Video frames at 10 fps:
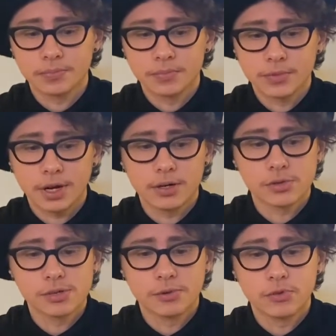I know
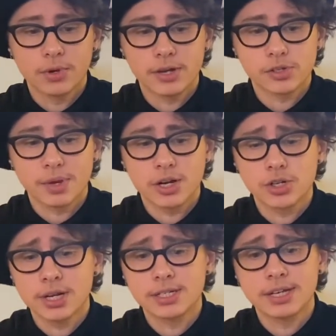some of you guys are
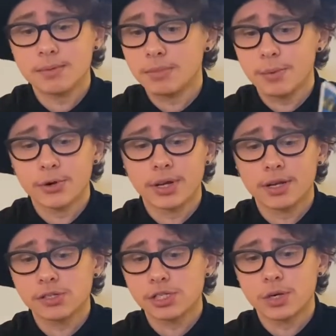managing a team, maybe you're
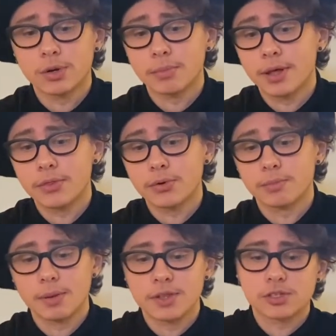hitting a slower month, or
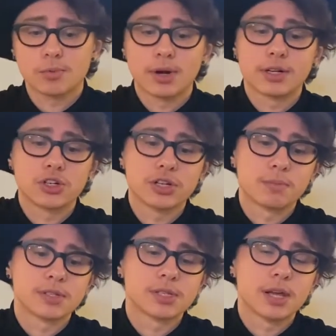maybe this
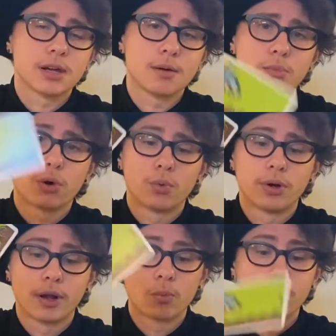apprenticeship is like a more
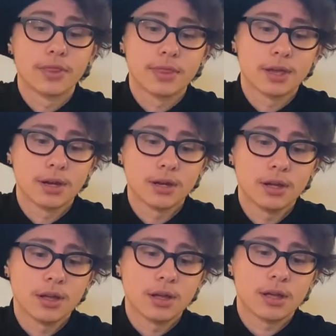one-on-one thing,
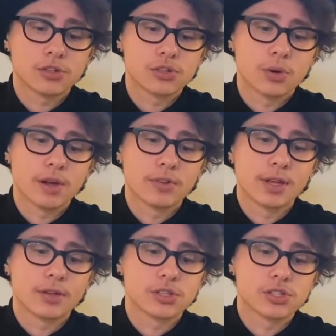and so everything
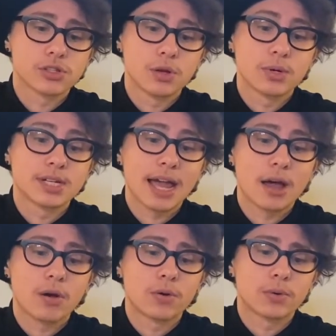else is slowed
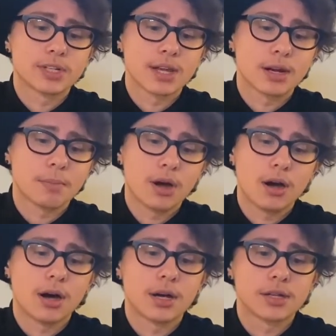down or taken a
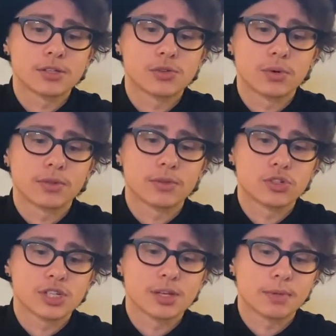pause, or there's
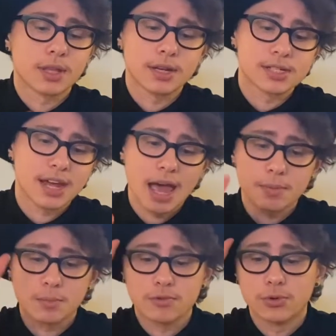just something that needs to
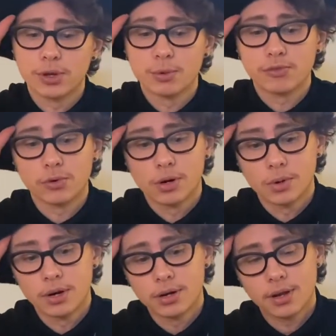happen before you move
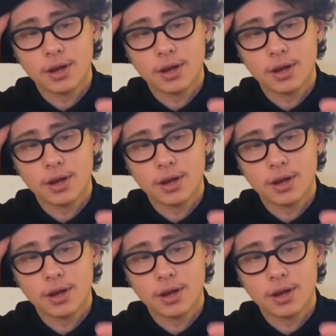forward.